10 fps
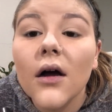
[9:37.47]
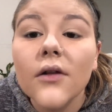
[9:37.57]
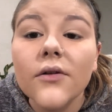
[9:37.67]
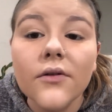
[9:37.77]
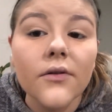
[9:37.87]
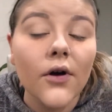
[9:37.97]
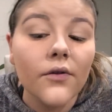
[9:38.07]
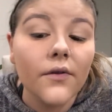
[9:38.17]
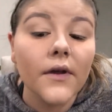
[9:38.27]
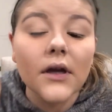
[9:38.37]
I
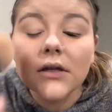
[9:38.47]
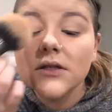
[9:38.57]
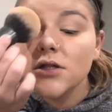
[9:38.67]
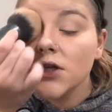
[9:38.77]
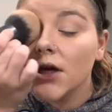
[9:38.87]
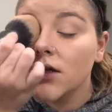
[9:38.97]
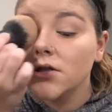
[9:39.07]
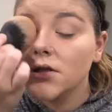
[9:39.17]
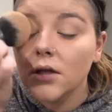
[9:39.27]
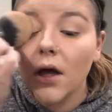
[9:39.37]
don't think it's
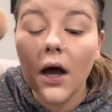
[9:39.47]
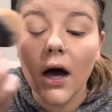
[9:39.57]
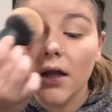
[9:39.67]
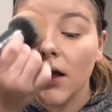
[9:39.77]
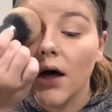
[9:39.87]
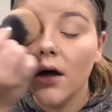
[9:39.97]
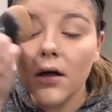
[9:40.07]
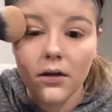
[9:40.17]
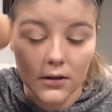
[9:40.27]
changing the color.